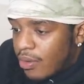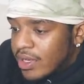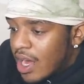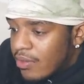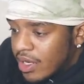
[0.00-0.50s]
I
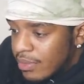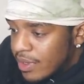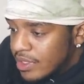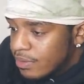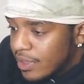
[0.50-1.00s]
would not
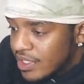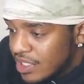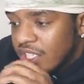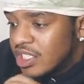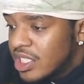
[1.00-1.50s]
recommend this
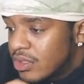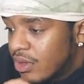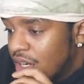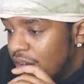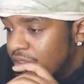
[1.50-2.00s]
place. The sheets
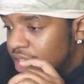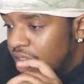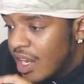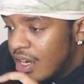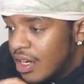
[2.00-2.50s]
were covered in
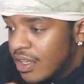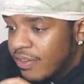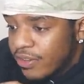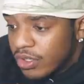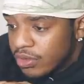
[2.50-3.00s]
hair, the
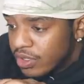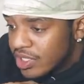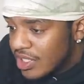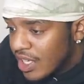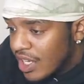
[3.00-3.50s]
floors were
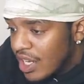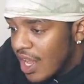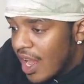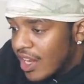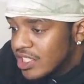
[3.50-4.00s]
sticky,
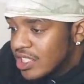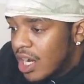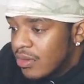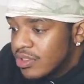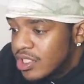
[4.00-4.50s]
and the
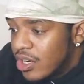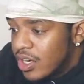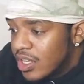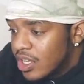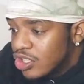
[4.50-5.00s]
shower was
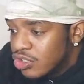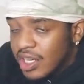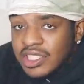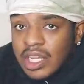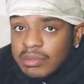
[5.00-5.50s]
dirtier than a
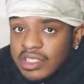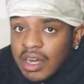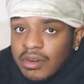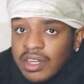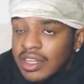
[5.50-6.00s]
truck stop
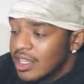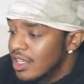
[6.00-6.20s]
shower.